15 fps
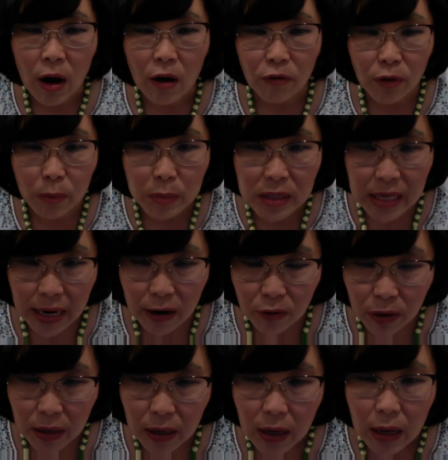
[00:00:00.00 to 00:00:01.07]
from
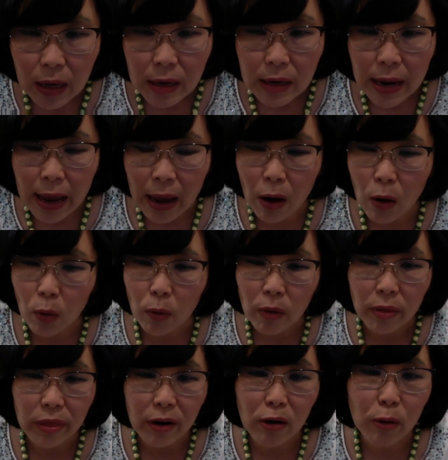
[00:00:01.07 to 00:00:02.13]
dairy. Now,
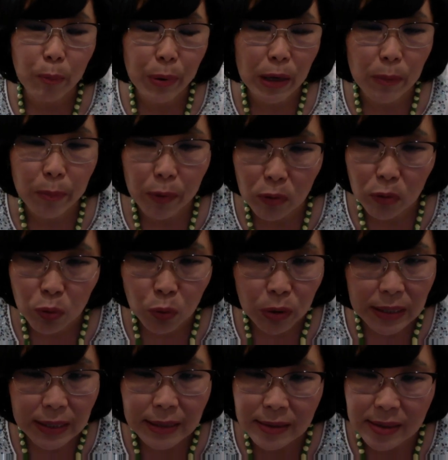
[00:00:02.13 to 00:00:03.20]
there are people who
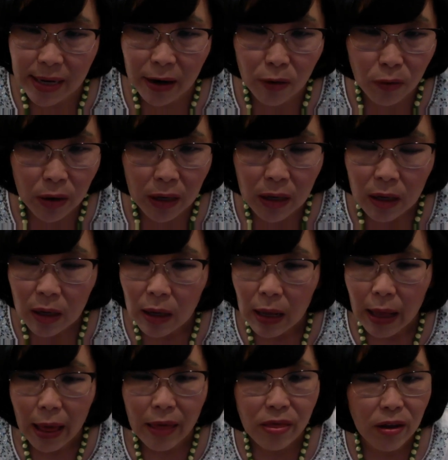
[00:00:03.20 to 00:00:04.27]
eat dairy
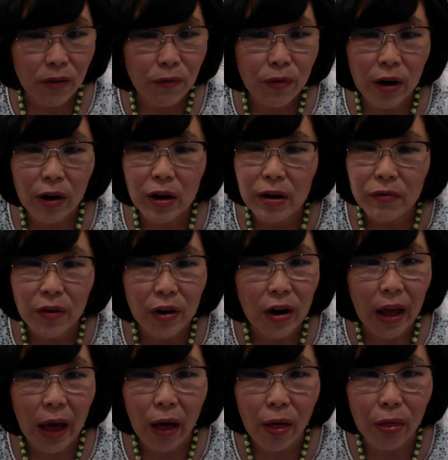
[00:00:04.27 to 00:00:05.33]
and they're very, very
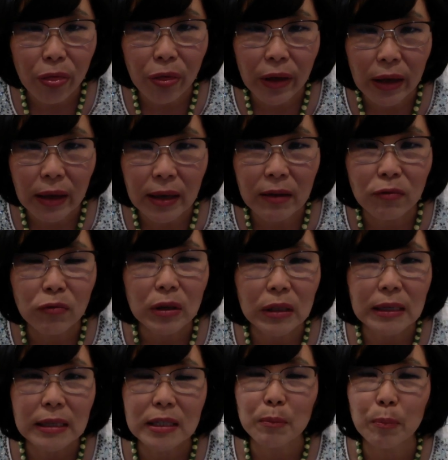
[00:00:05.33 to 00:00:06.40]
healthy. It
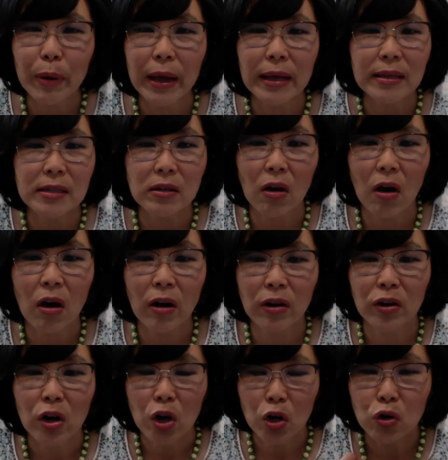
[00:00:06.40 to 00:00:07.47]
really depends
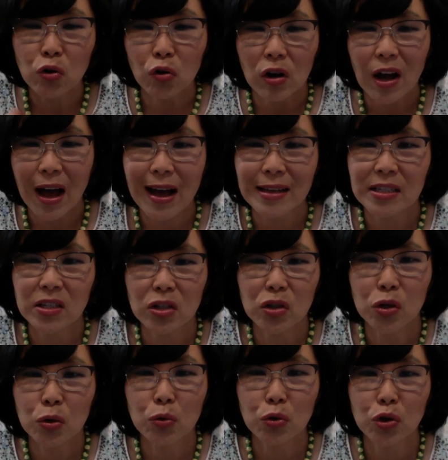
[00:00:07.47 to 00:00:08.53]
on your
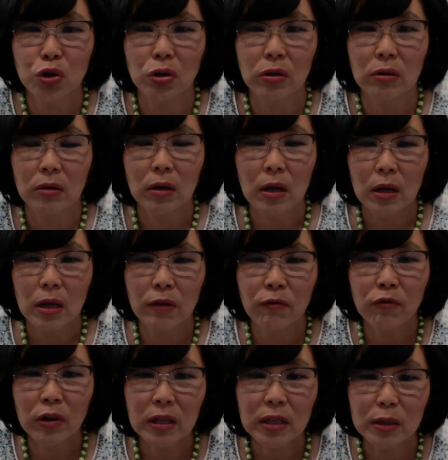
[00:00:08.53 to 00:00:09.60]
constitution. It
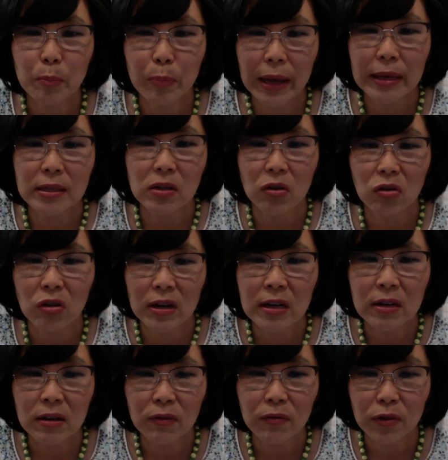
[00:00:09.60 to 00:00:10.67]
really depends on your
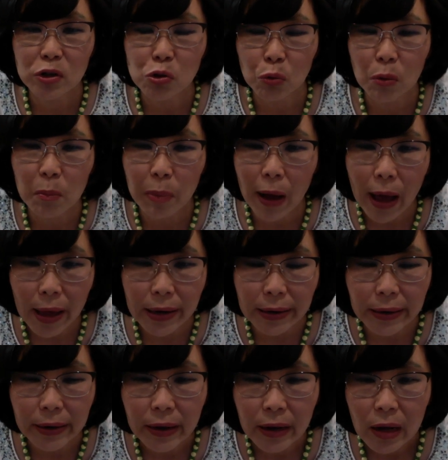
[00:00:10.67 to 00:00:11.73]
individual
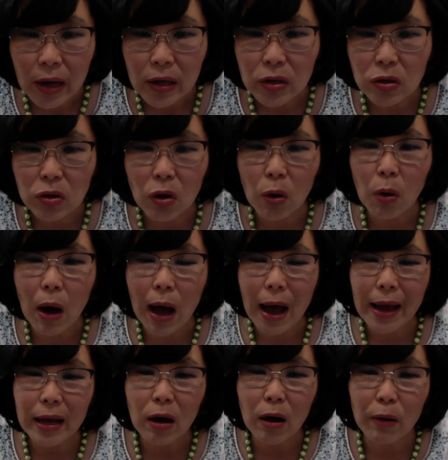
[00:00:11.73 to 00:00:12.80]
body.
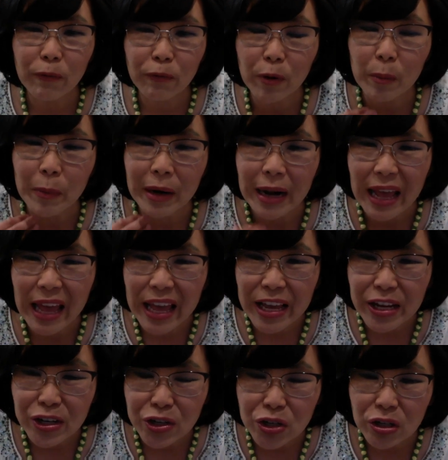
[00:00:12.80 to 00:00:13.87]
I come from an
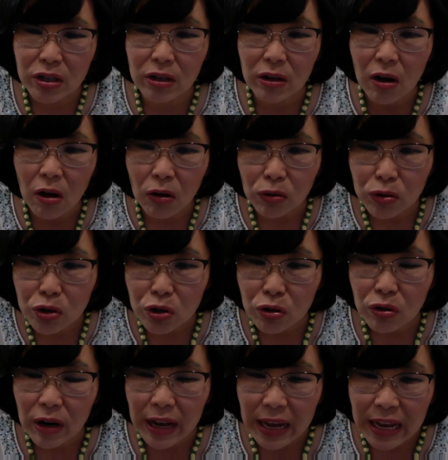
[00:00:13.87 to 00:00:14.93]
Asian
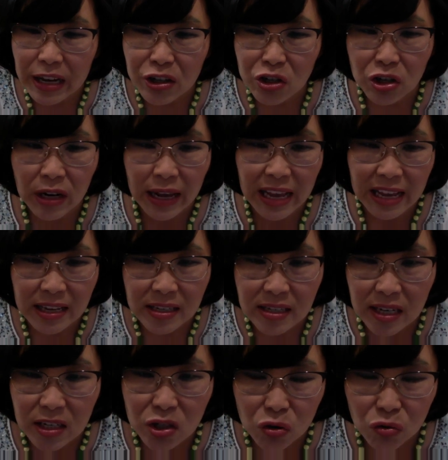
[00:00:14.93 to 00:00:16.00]
culture, Asian
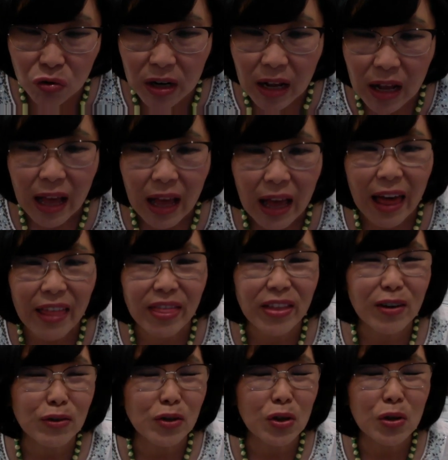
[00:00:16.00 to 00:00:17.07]
ancestry, and
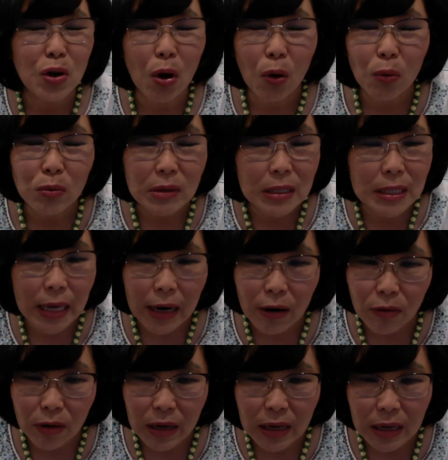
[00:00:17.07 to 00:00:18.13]
there's no
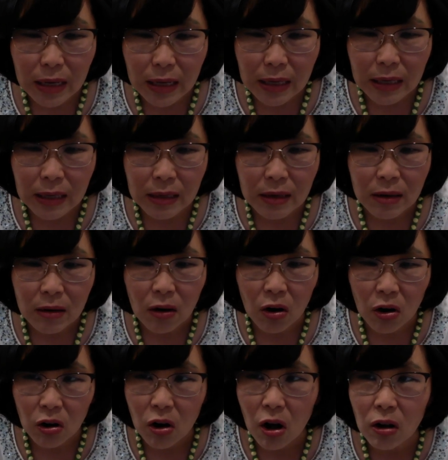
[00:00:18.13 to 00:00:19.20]
dairy in
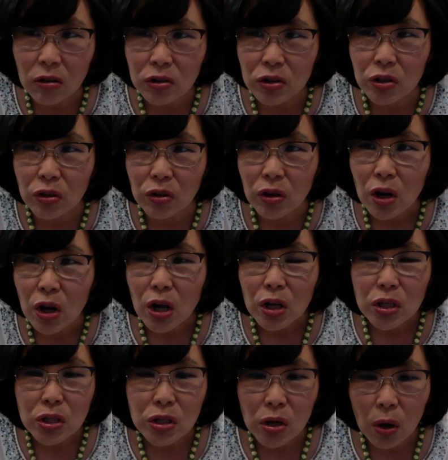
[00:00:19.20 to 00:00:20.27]
our culture.
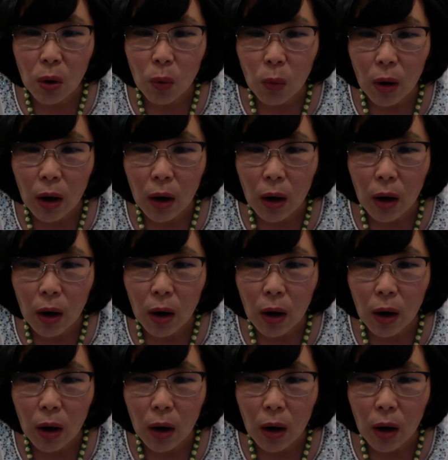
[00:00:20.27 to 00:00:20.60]
So